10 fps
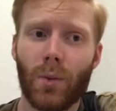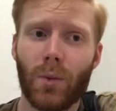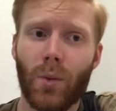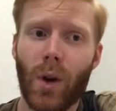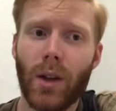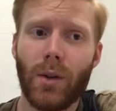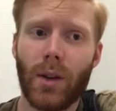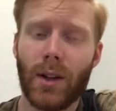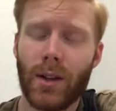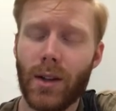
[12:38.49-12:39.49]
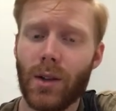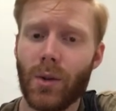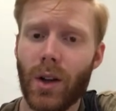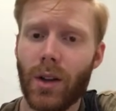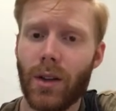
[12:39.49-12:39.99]
what you can deal
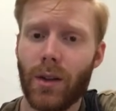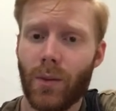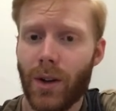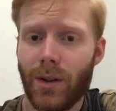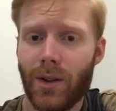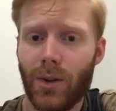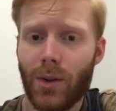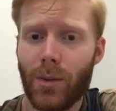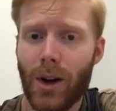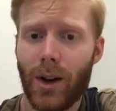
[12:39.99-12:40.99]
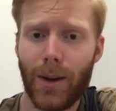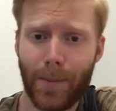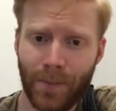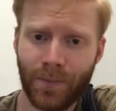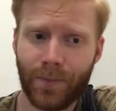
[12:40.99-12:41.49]
with and what you can do about it.
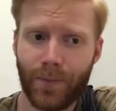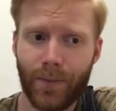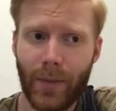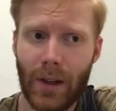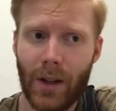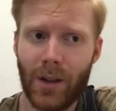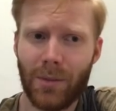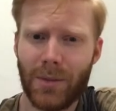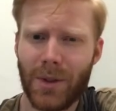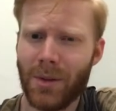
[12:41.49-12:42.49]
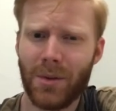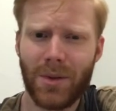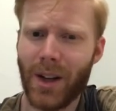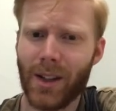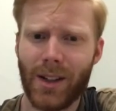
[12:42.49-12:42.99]
Don't
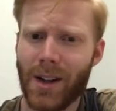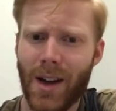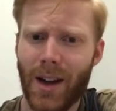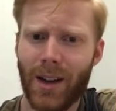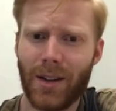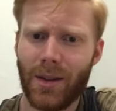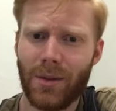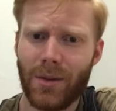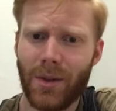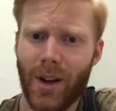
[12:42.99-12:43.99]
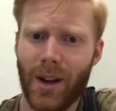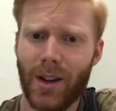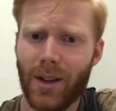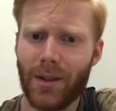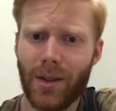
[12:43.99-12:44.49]
try to deny it. Don't try
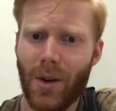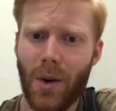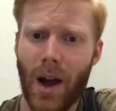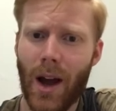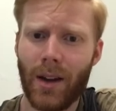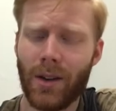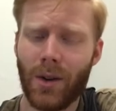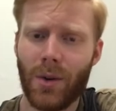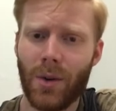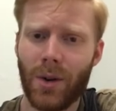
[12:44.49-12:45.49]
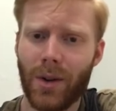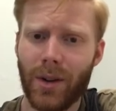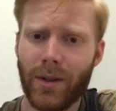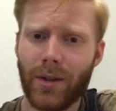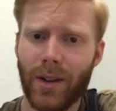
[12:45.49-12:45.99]
to go hide in a corner
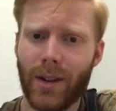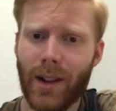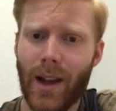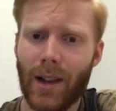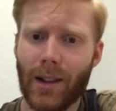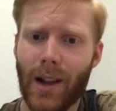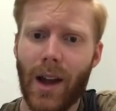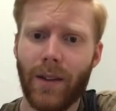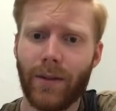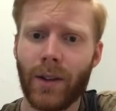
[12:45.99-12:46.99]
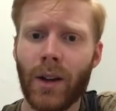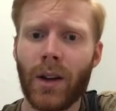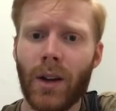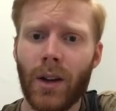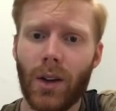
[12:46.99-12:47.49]
and let life
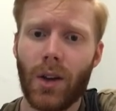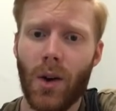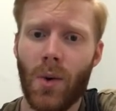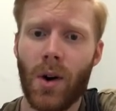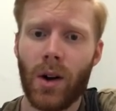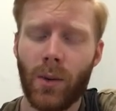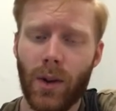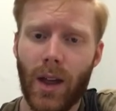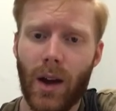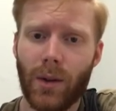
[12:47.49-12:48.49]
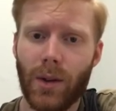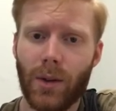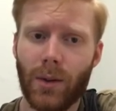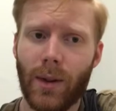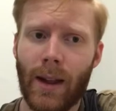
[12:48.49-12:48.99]
go on without
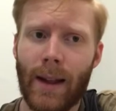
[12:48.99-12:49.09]
you.